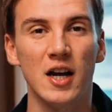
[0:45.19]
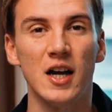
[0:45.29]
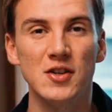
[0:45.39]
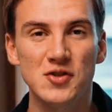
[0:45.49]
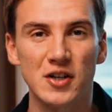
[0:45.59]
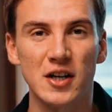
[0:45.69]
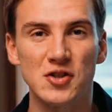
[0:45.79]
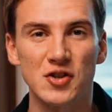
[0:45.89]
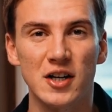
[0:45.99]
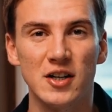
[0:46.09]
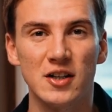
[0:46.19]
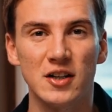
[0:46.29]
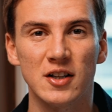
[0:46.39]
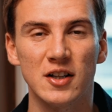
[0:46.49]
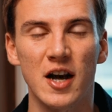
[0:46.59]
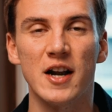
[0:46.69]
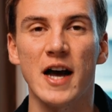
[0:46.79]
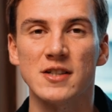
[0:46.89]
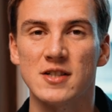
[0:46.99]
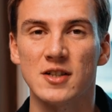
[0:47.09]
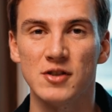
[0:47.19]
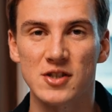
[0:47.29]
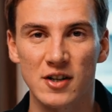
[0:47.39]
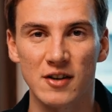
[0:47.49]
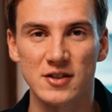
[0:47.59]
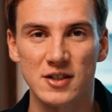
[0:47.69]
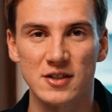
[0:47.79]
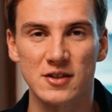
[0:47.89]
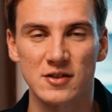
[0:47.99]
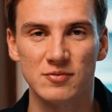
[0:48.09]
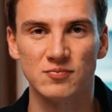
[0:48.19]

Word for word: intraday trading, and ancillary services.